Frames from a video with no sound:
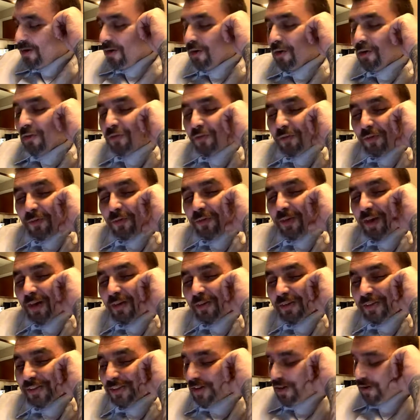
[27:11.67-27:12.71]
Oh, for when
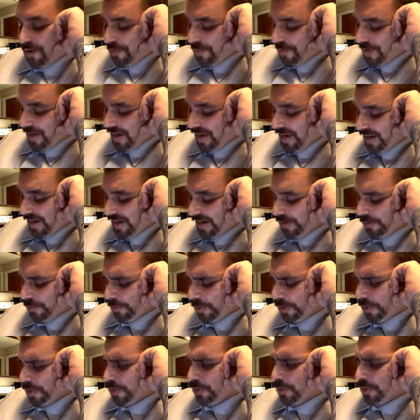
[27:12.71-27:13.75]
I went to homie hangout.
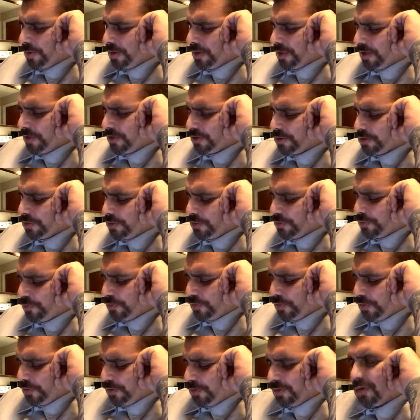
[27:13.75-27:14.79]
You were there too,
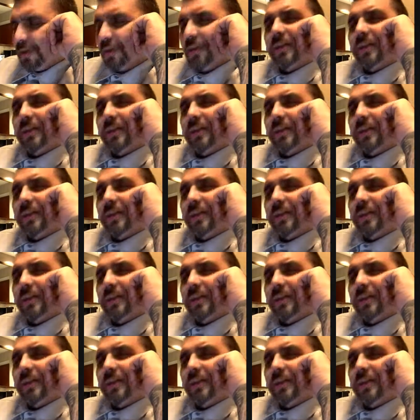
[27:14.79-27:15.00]
fool.